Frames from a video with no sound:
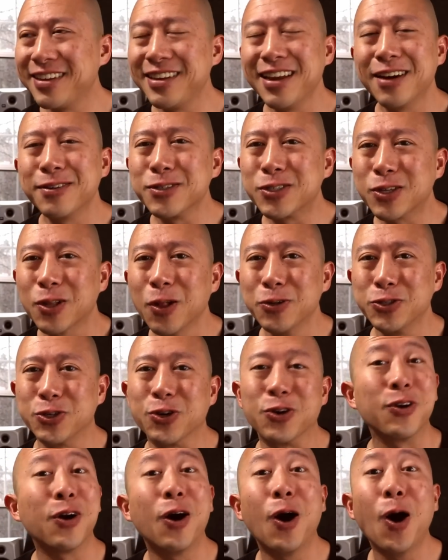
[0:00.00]
Now,
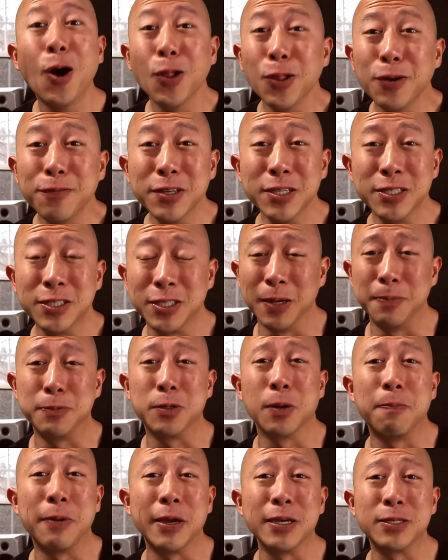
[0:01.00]
disclosure, all of these
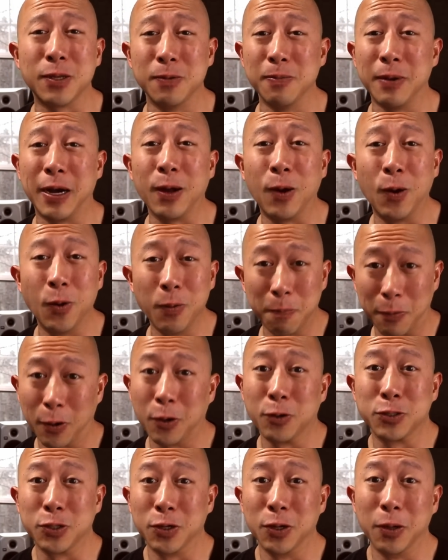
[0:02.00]
tips are based on my own
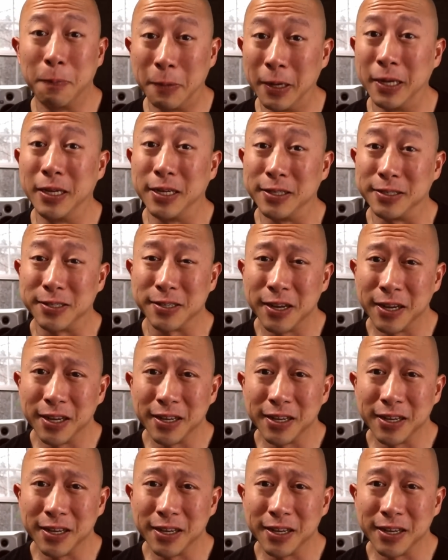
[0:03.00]
personal opinions.